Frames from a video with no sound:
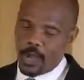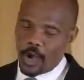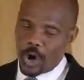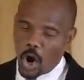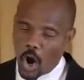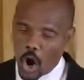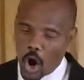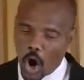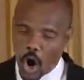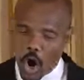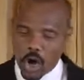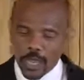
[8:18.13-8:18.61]

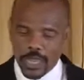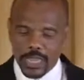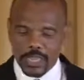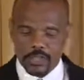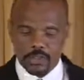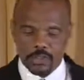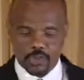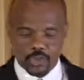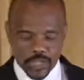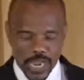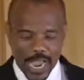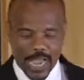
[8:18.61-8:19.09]
or in
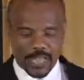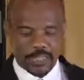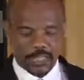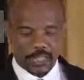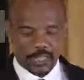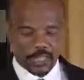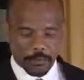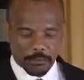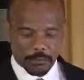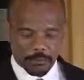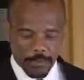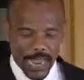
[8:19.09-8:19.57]
chance
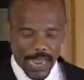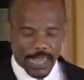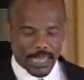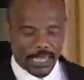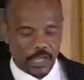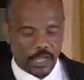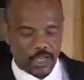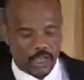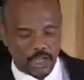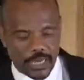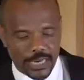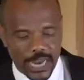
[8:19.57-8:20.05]

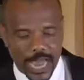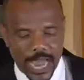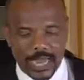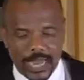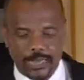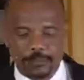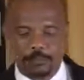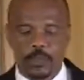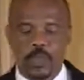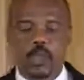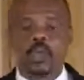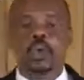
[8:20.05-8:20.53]
migration, and
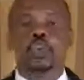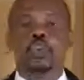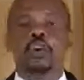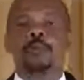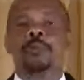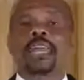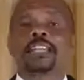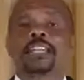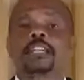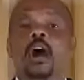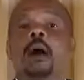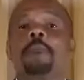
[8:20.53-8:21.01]
you
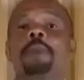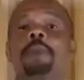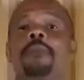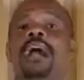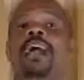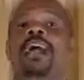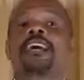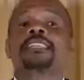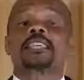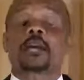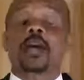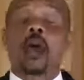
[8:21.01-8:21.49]
might come back
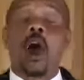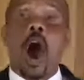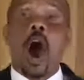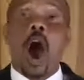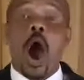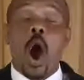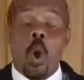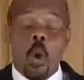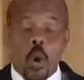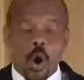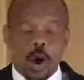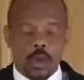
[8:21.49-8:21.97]
as a
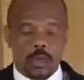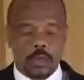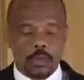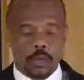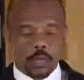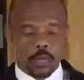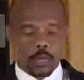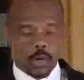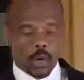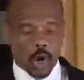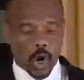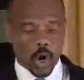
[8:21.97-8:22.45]
cow,
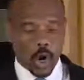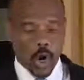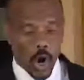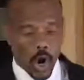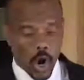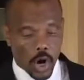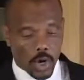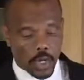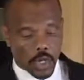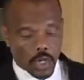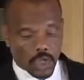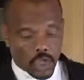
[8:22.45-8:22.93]

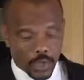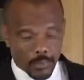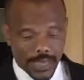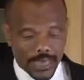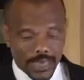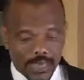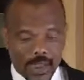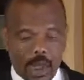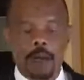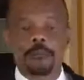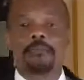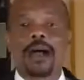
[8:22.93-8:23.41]
or you may
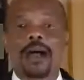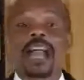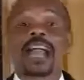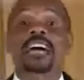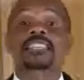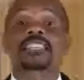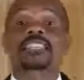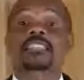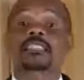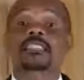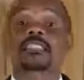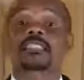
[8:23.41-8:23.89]
come back as
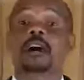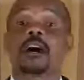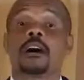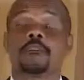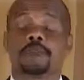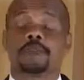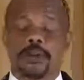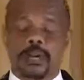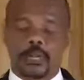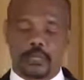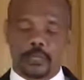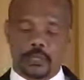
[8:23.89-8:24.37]
a
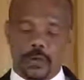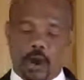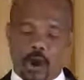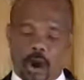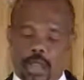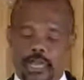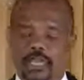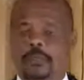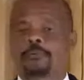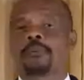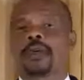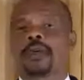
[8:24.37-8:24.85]
servant. All
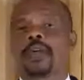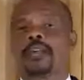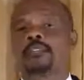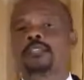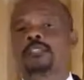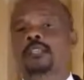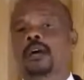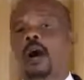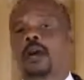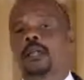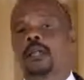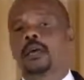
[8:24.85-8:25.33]
depends
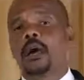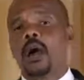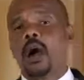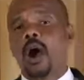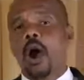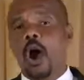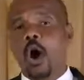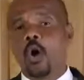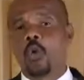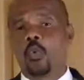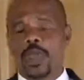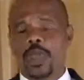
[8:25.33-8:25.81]
on
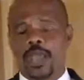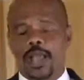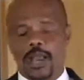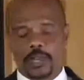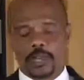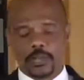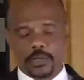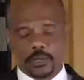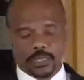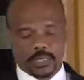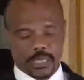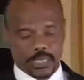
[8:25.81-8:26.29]
how well
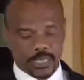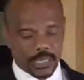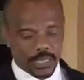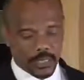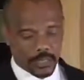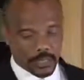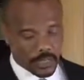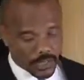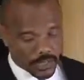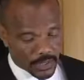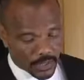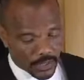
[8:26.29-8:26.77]
you did in
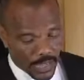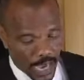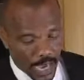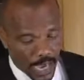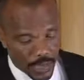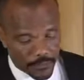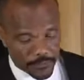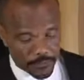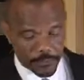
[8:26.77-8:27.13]
this life.